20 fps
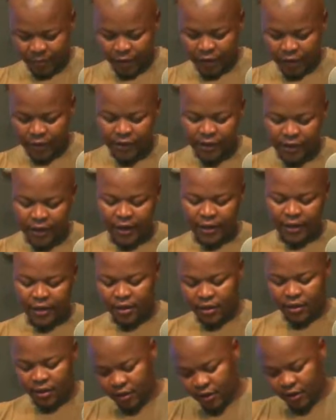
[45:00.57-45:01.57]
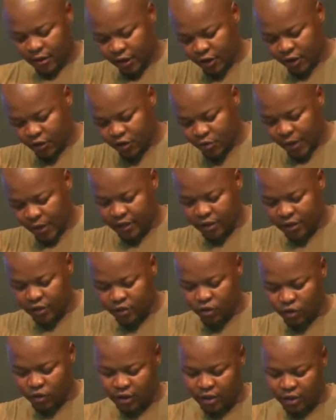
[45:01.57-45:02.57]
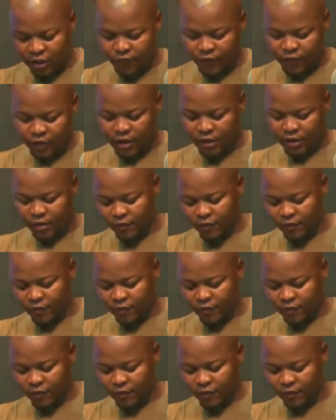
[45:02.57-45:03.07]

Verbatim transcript: Sinek, thank you, Painted Dog T V,